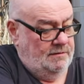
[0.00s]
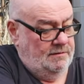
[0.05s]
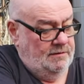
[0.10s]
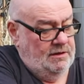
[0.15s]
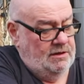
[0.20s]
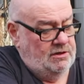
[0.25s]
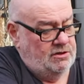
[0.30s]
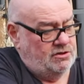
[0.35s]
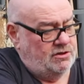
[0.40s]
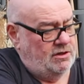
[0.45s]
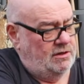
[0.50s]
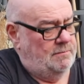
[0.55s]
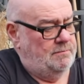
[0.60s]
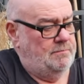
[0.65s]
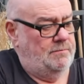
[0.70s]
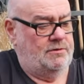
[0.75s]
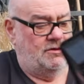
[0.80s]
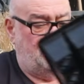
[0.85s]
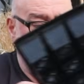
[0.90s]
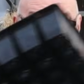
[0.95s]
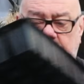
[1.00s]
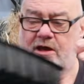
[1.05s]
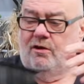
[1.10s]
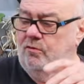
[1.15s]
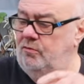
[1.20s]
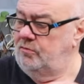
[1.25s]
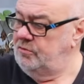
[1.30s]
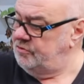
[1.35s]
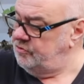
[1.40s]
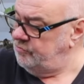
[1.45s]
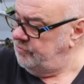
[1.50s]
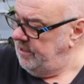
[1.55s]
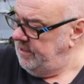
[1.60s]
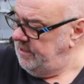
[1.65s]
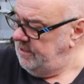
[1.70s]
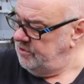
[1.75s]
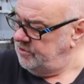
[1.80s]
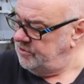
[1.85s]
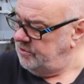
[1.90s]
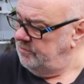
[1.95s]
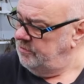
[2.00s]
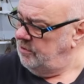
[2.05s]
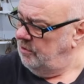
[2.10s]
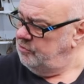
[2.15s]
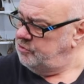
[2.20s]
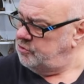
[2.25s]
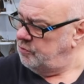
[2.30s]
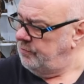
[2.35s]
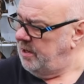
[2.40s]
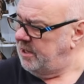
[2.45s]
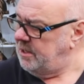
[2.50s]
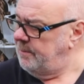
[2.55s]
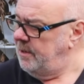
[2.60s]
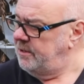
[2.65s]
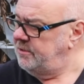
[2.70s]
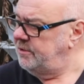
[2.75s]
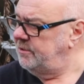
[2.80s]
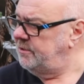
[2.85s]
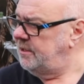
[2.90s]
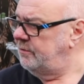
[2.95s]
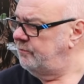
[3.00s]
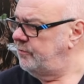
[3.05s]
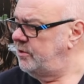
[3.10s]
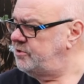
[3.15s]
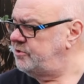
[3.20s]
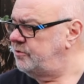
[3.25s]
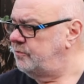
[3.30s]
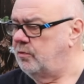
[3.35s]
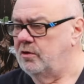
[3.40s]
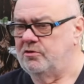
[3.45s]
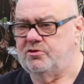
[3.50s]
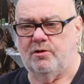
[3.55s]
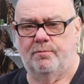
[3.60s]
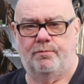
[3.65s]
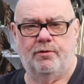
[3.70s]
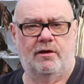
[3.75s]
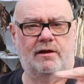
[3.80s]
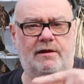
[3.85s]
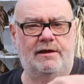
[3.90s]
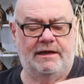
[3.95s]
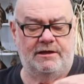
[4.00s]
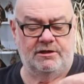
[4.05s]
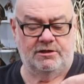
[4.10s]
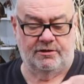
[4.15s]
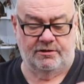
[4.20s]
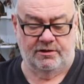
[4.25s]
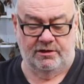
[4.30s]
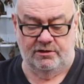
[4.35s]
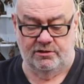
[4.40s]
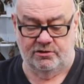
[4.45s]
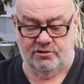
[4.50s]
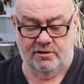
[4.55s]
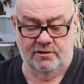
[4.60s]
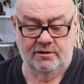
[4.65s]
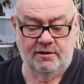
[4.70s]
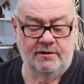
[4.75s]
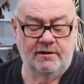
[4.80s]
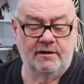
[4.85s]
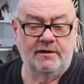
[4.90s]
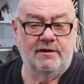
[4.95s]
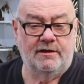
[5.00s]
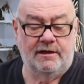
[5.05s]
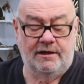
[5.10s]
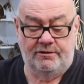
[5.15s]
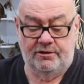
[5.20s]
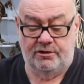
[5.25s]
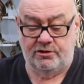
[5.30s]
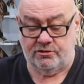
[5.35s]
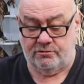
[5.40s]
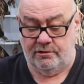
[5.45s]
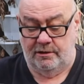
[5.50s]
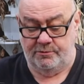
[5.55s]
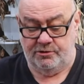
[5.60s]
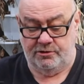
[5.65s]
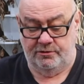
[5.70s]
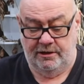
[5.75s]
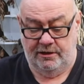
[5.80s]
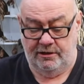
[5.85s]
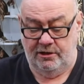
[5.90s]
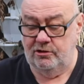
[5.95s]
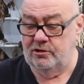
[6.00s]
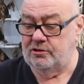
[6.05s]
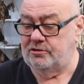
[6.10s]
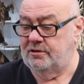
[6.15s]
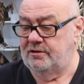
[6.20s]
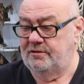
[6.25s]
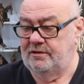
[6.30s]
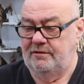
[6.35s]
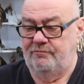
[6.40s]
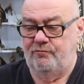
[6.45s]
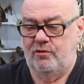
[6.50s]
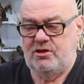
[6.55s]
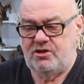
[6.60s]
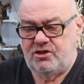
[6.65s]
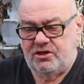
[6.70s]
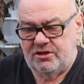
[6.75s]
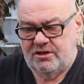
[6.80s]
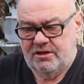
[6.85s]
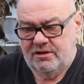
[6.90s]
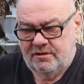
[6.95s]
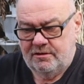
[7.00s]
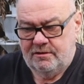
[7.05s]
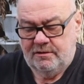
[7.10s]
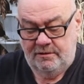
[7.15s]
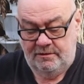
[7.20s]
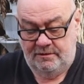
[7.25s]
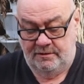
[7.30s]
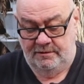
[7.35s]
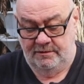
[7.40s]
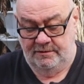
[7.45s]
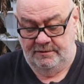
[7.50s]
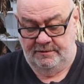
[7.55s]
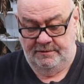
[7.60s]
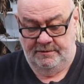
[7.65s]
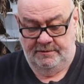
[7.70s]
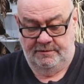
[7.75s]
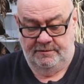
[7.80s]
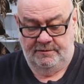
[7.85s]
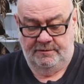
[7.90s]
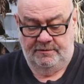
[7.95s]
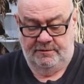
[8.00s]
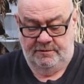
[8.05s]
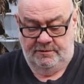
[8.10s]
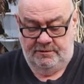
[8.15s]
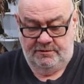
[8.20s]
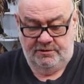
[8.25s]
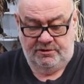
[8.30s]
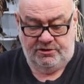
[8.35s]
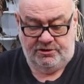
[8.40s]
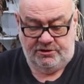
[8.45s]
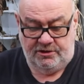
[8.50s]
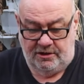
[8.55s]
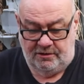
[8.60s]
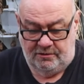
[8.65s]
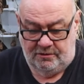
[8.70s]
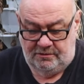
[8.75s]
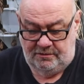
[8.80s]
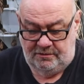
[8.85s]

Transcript: these cell trays that Nigel recommended, they're rigid ones. I'll put a link to these in the description. They're good, they're rigid. So